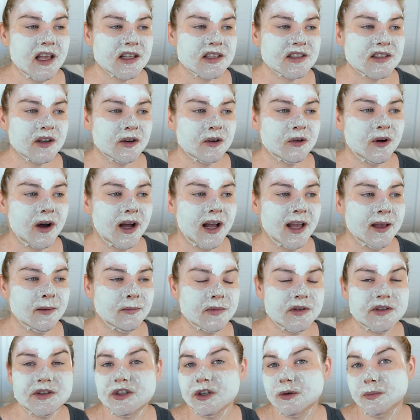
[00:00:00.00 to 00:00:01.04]
So
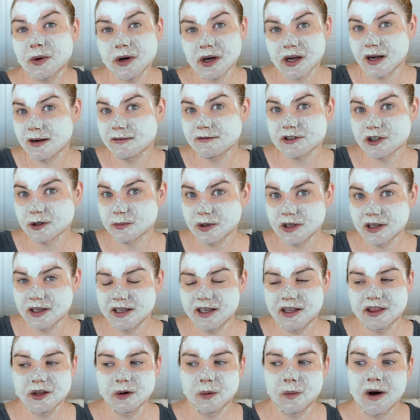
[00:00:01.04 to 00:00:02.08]
I'm super comfortable
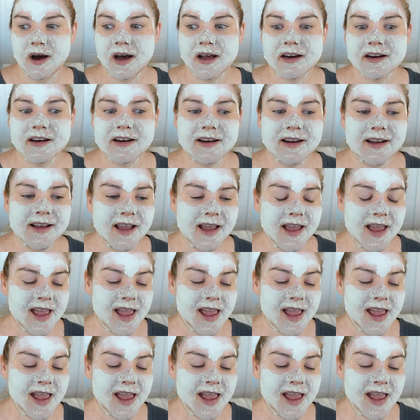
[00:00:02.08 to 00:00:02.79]
in the water.